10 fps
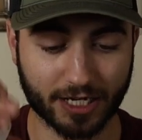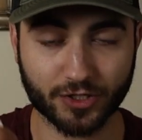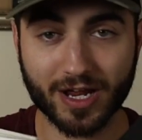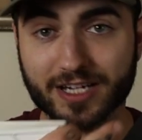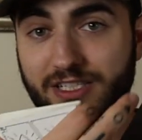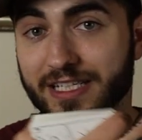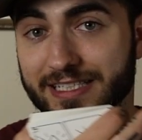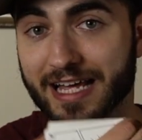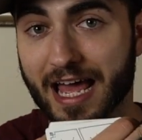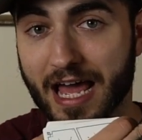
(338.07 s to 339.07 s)
and you actually need
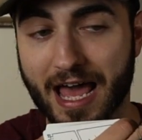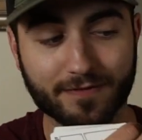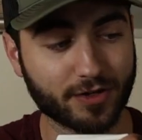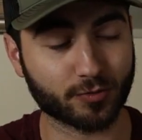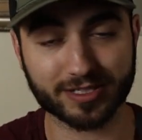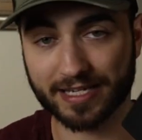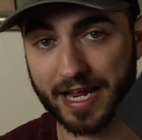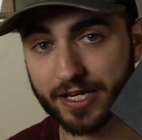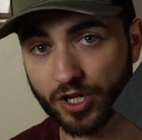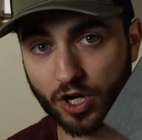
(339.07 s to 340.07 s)
to have it
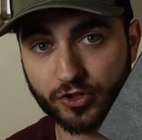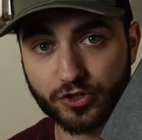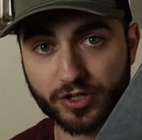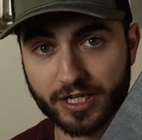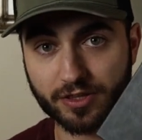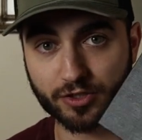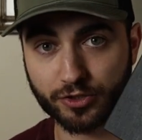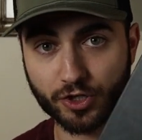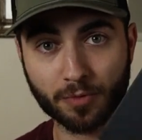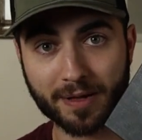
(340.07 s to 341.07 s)
retained underneath
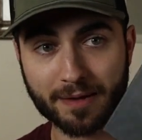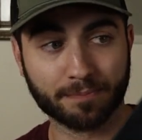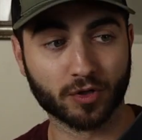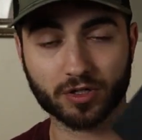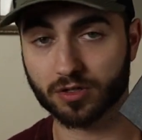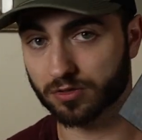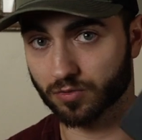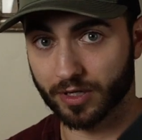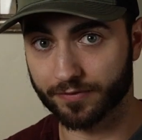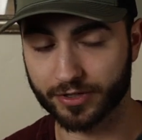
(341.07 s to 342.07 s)
your notepad, book,
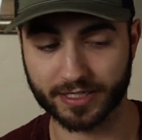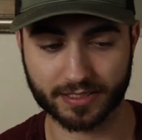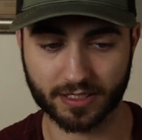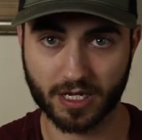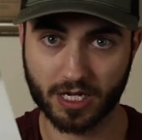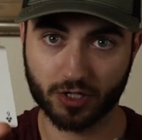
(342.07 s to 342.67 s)
whatever it is.